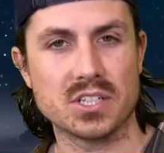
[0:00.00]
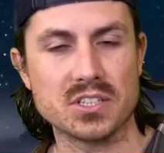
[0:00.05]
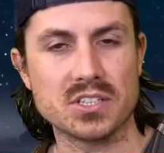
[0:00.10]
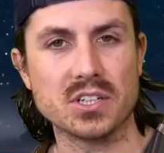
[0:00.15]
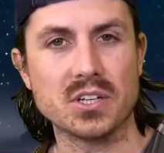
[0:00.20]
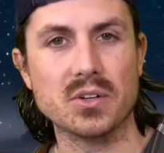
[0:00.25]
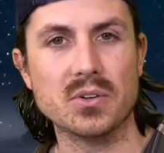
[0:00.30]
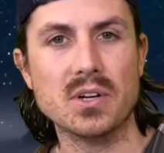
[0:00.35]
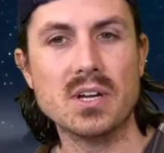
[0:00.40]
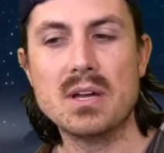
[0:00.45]

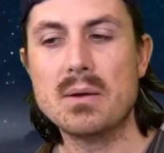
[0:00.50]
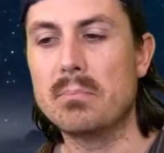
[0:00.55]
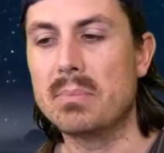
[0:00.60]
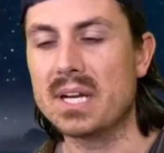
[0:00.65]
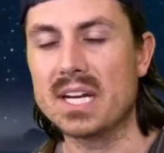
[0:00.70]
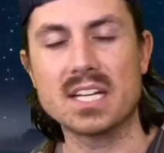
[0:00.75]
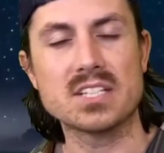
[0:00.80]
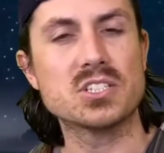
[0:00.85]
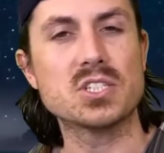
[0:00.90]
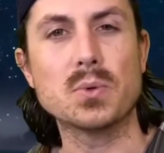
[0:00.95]
do, but he
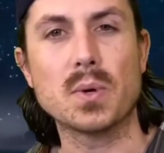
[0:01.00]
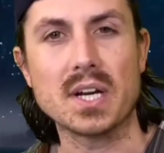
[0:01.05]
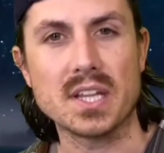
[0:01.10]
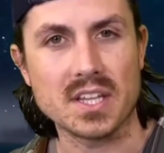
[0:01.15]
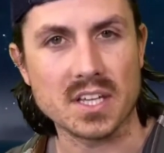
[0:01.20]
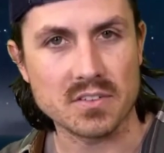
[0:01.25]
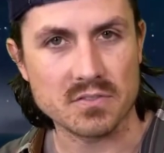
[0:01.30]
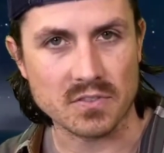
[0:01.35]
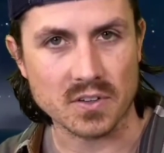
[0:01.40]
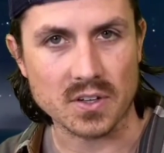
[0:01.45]
doesn't do anything
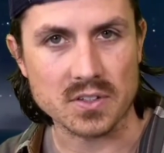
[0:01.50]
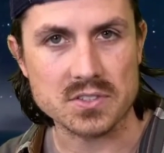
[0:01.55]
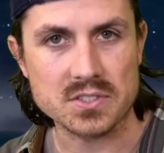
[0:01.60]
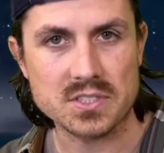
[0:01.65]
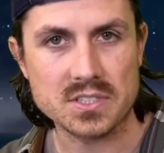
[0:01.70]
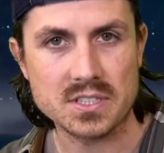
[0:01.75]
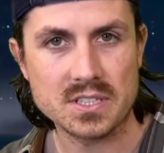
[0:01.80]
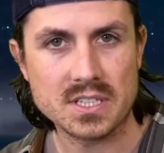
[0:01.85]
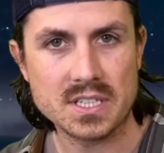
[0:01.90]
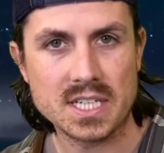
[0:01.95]
at first.